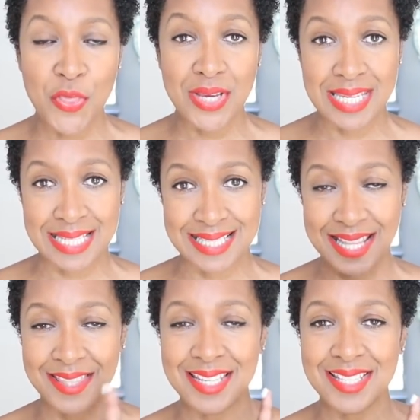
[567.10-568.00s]
these,
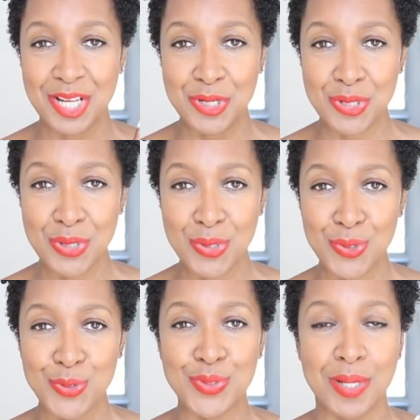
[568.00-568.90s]
these
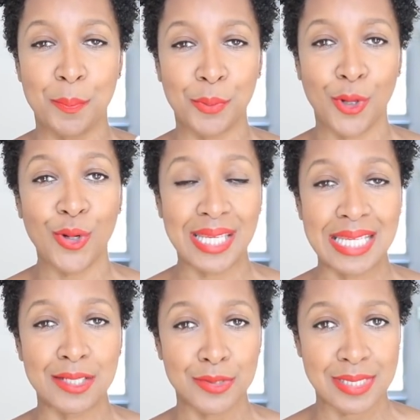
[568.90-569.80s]
nude block
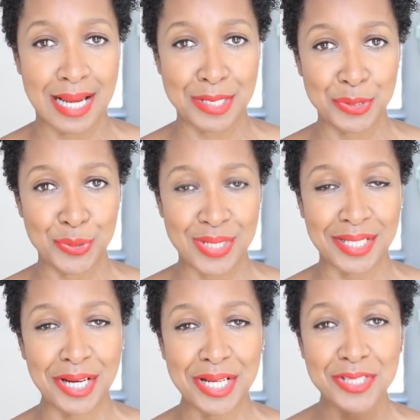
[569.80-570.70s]
heel sandals.
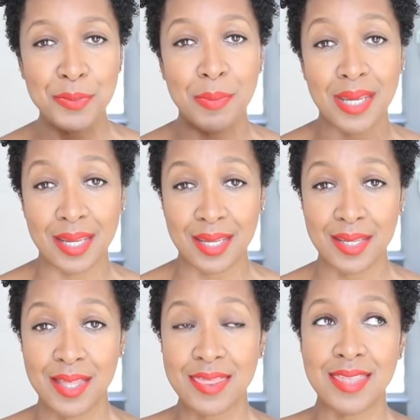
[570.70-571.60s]
And I, to me,
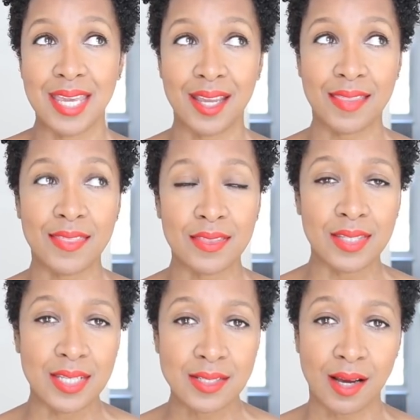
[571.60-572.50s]
think that
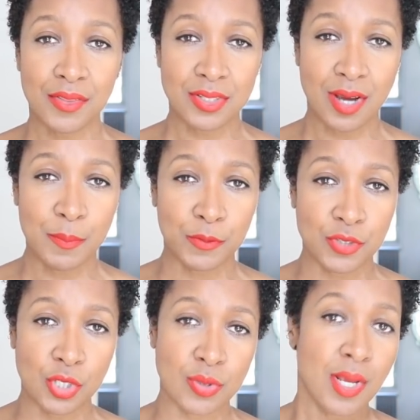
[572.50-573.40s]
these are the type of
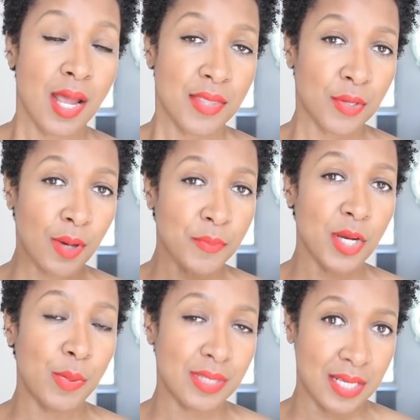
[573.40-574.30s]
shoes, they're up
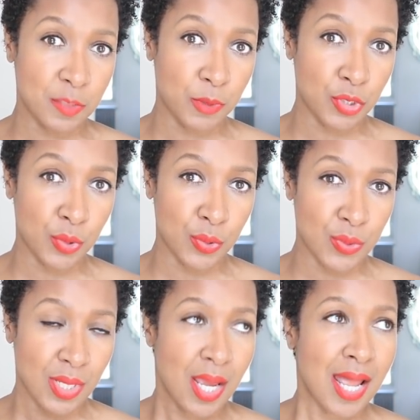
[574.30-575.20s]
there with
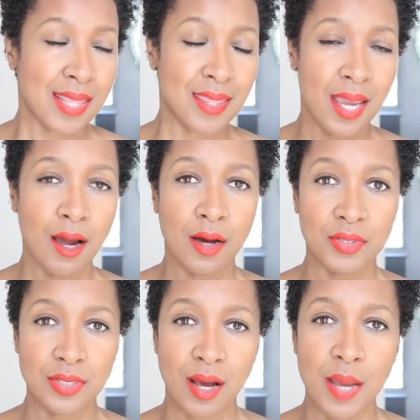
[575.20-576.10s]
espadrilles. They are
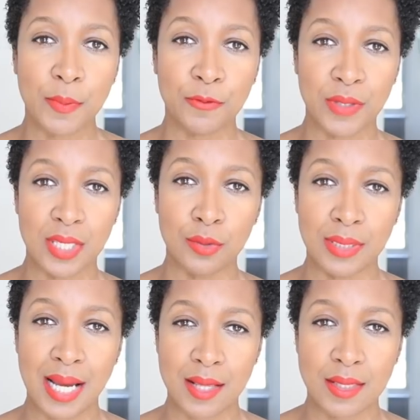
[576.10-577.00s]
the type of heel
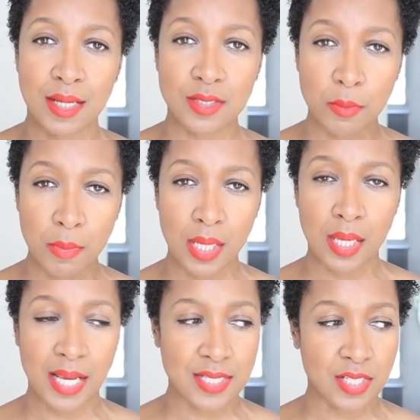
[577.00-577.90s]
now that to
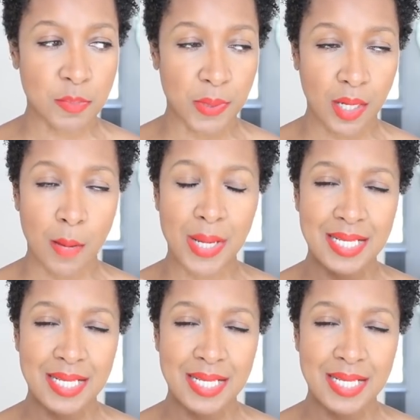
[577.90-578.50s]
me has just become